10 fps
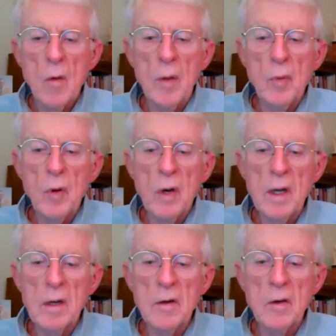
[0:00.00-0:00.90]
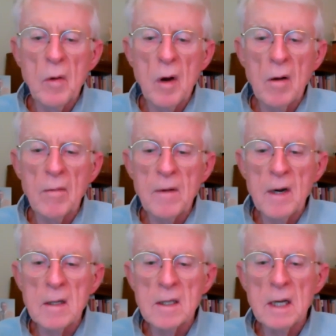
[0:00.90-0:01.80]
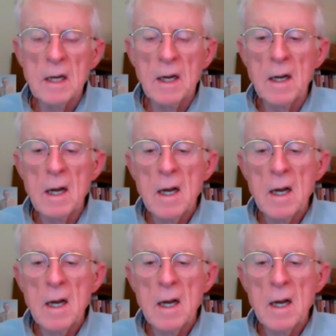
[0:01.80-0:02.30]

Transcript: put into our fair city,